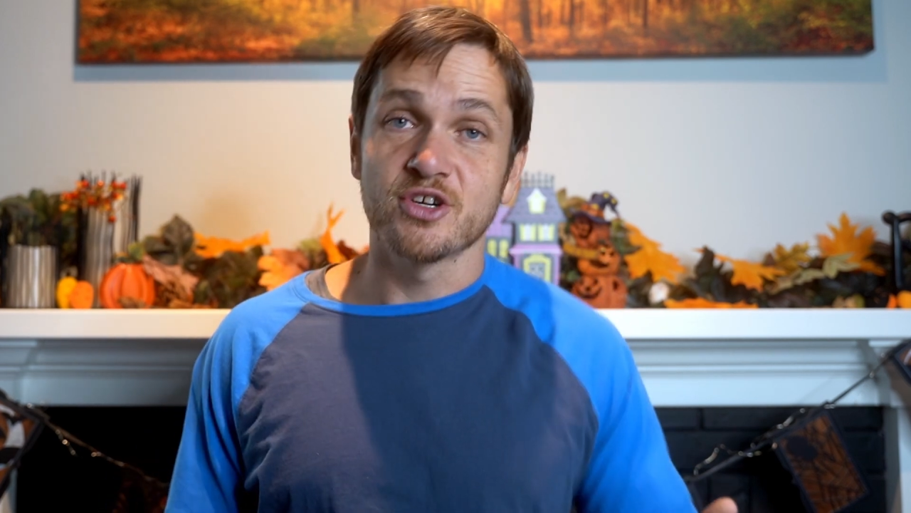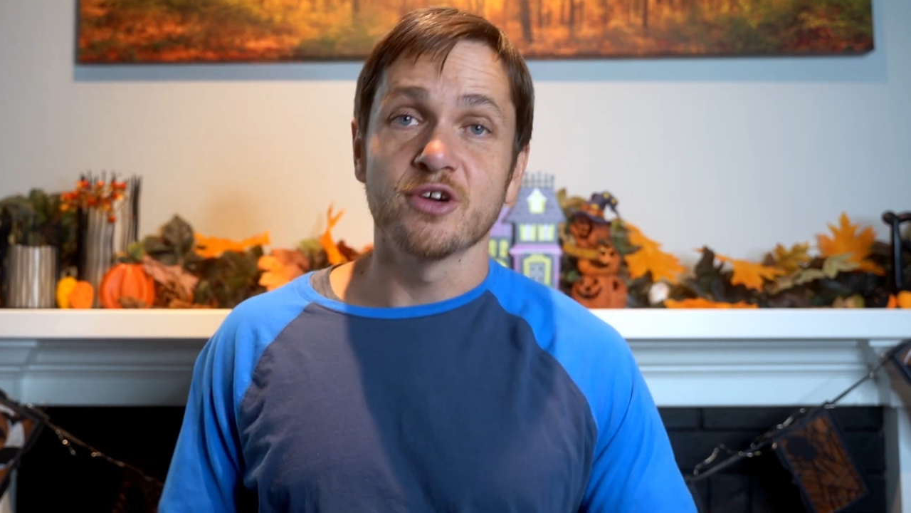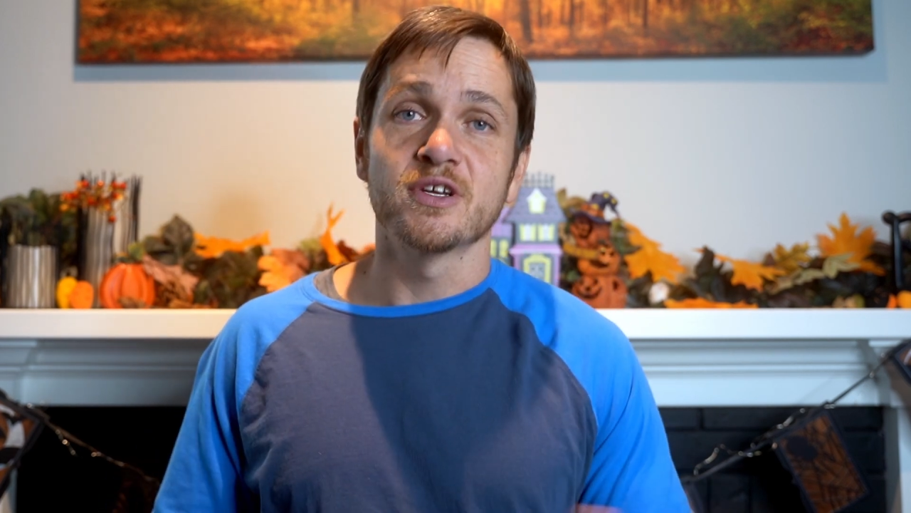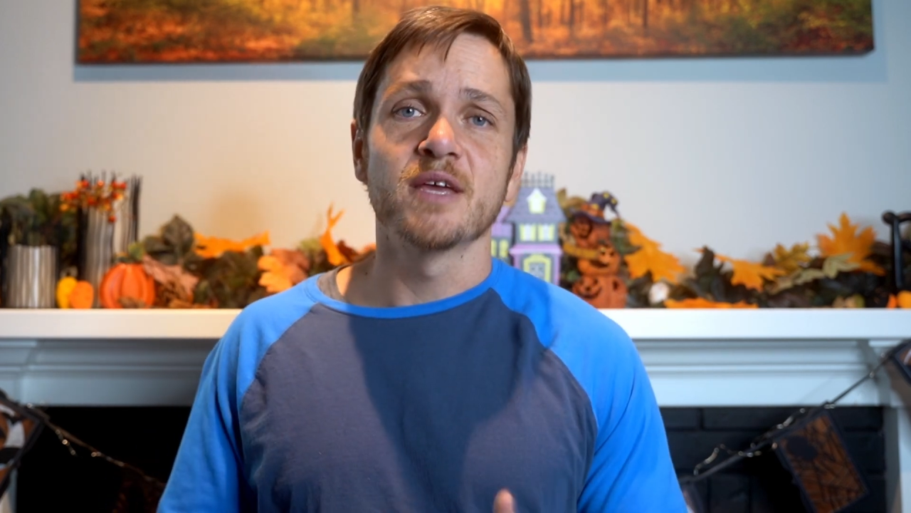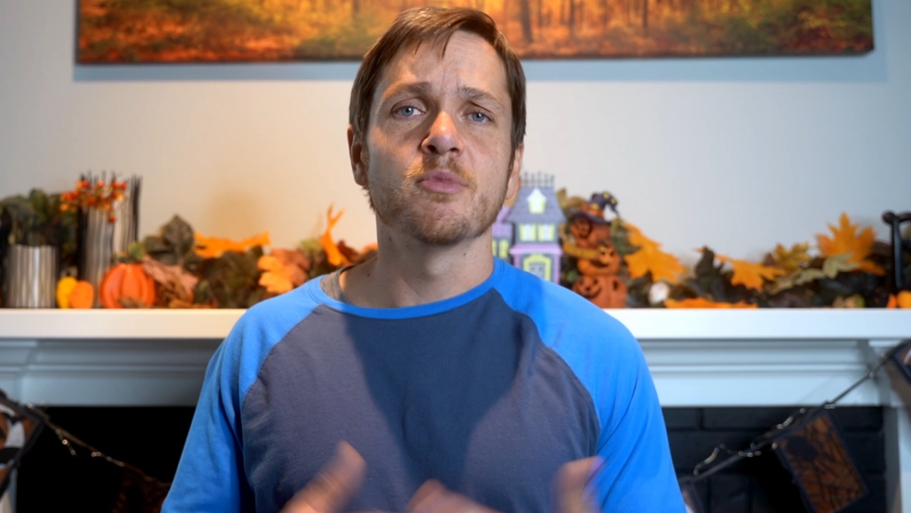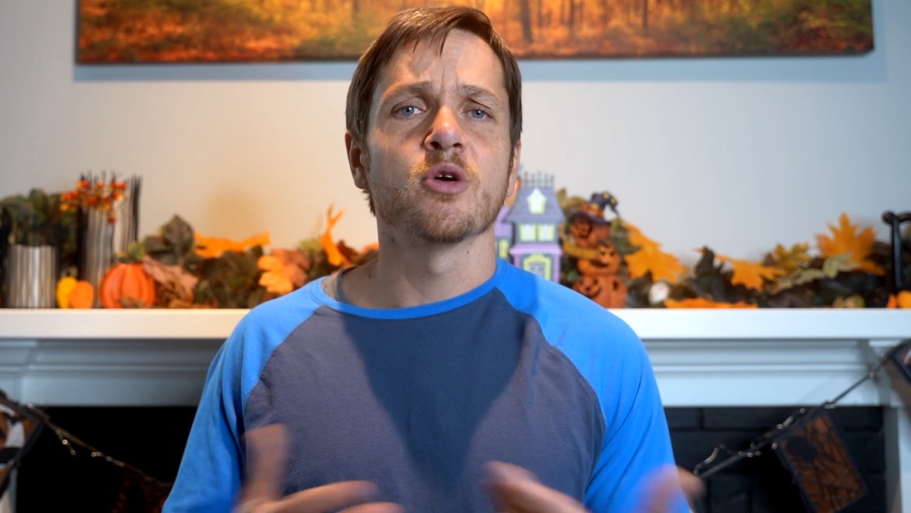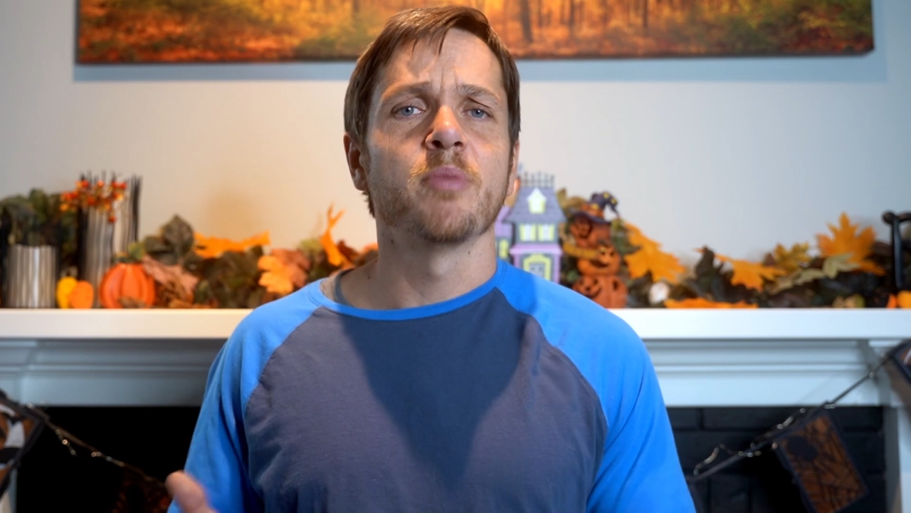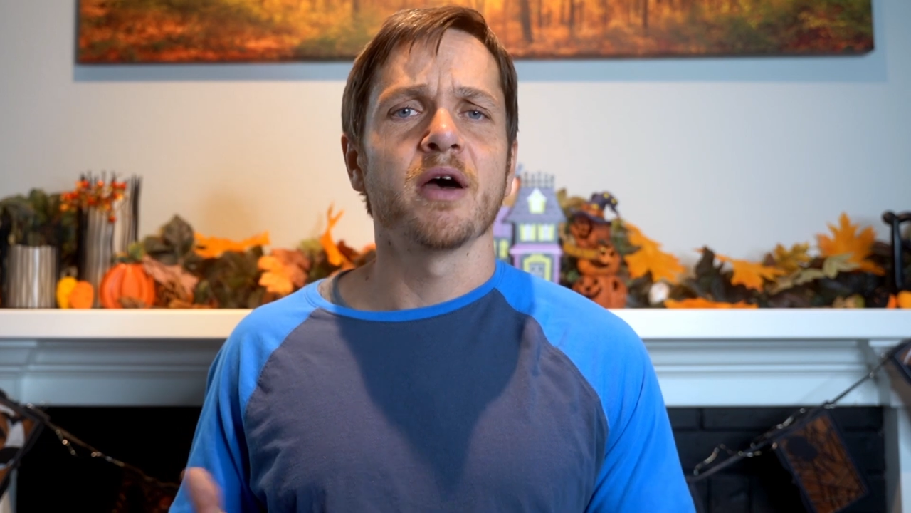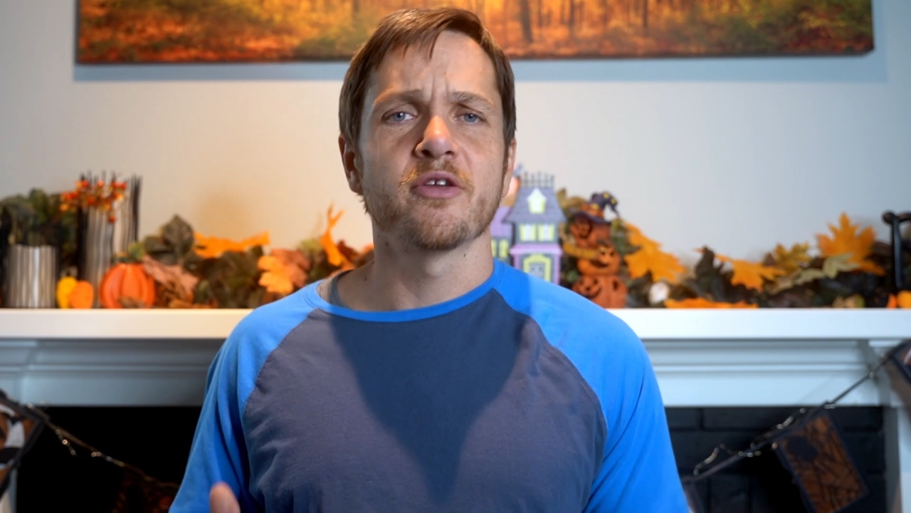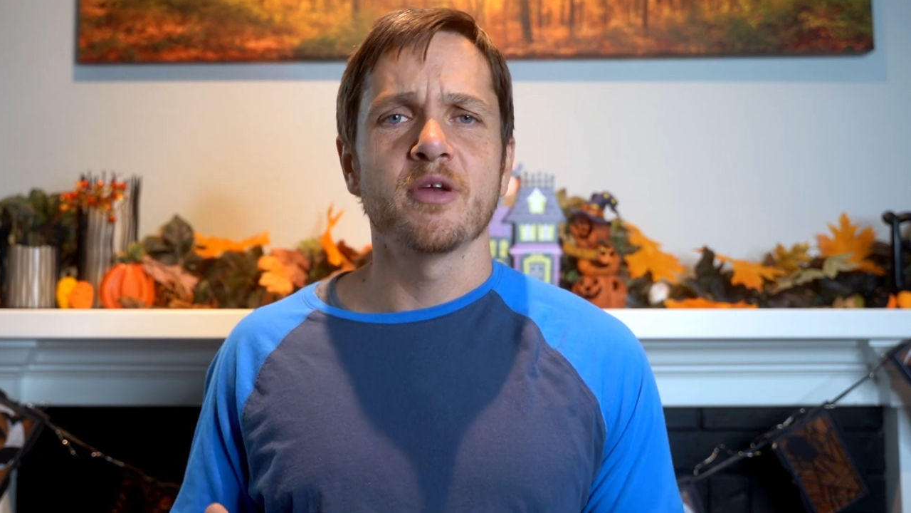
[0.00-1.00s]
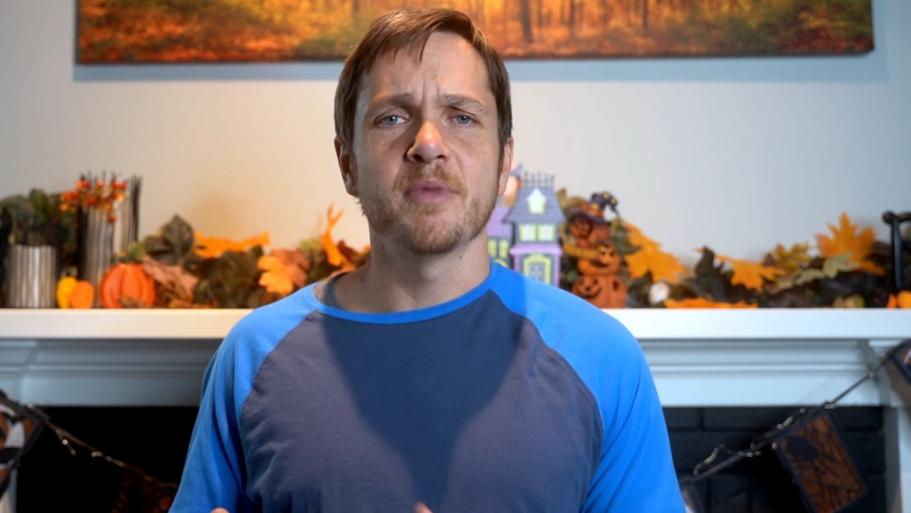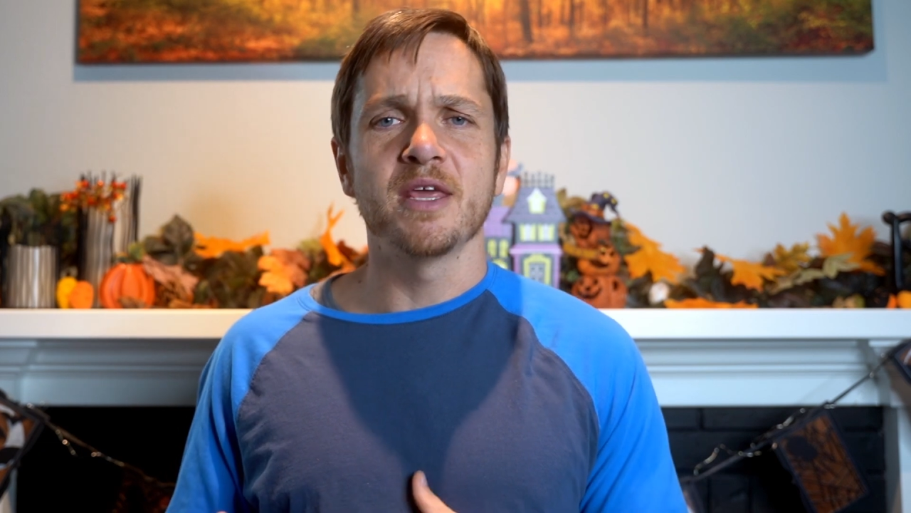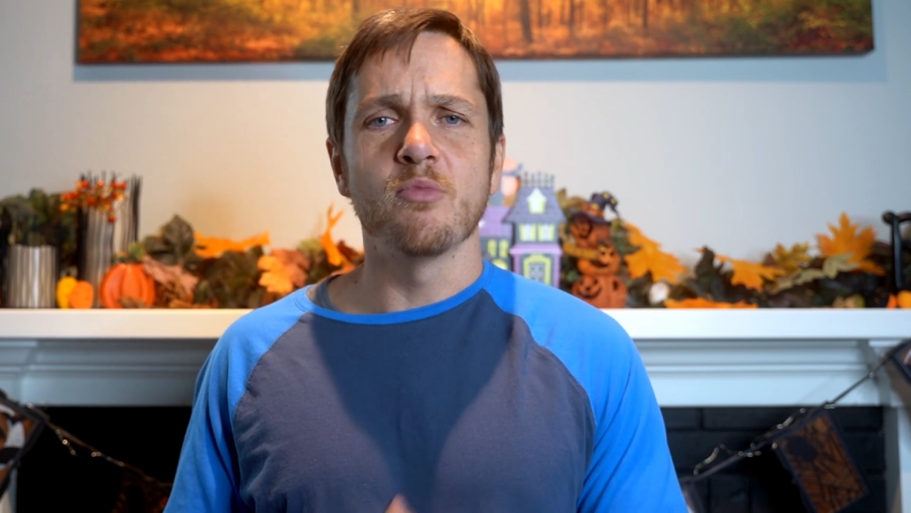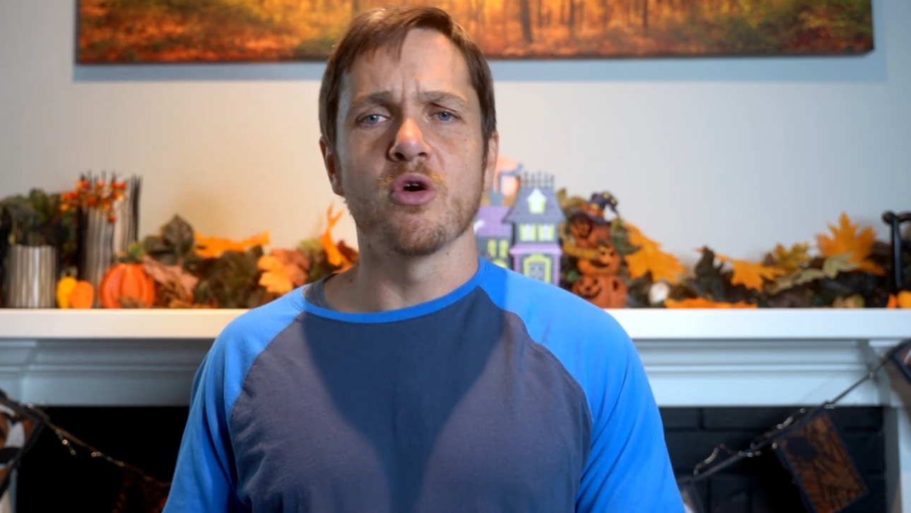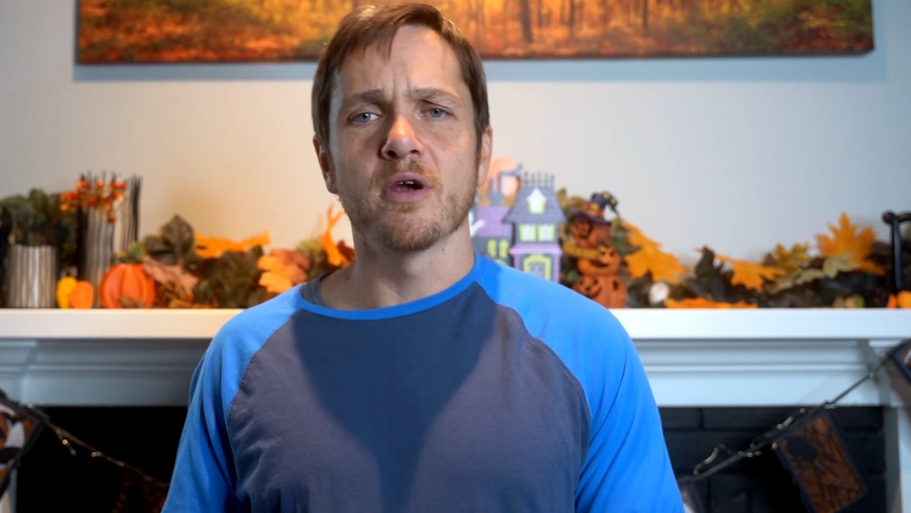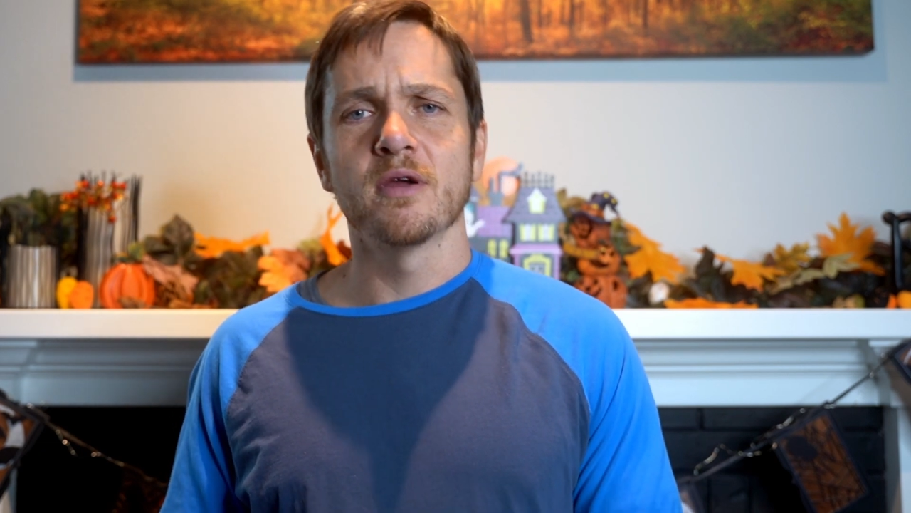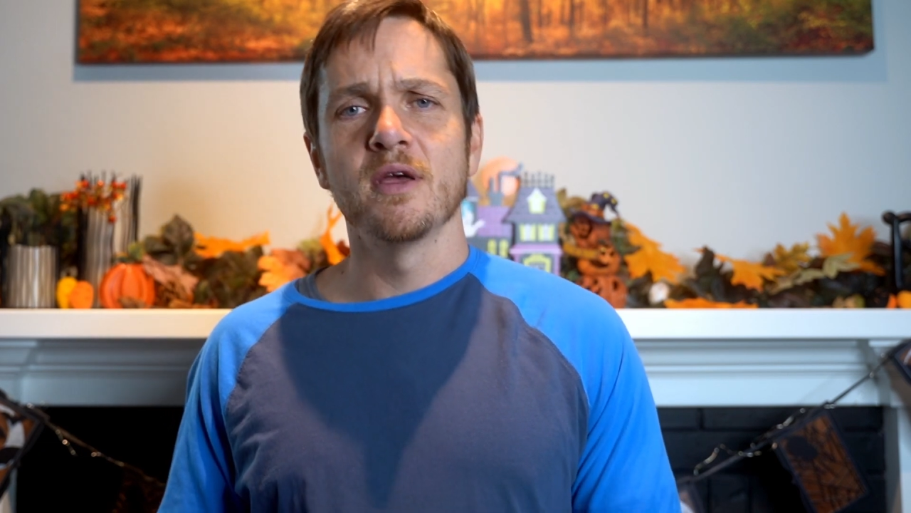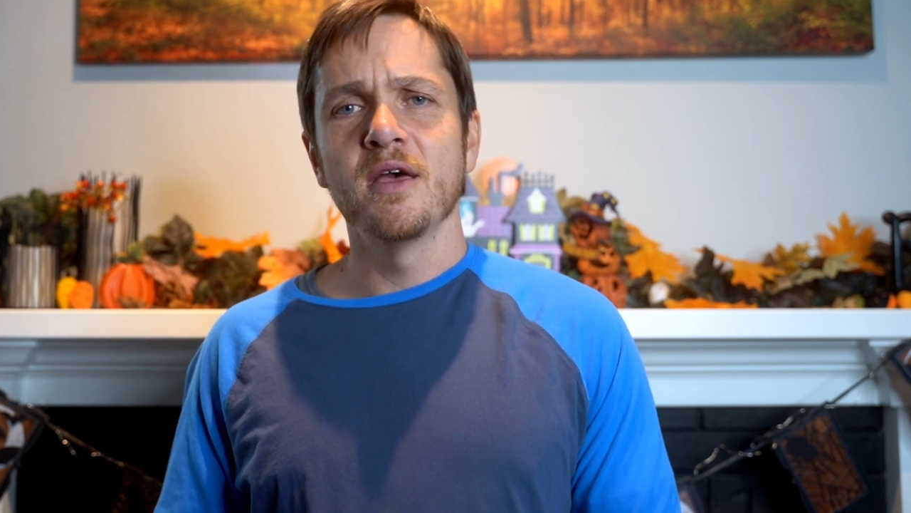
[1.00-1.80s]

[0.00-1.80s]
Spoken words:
hurt him or bother him anymore.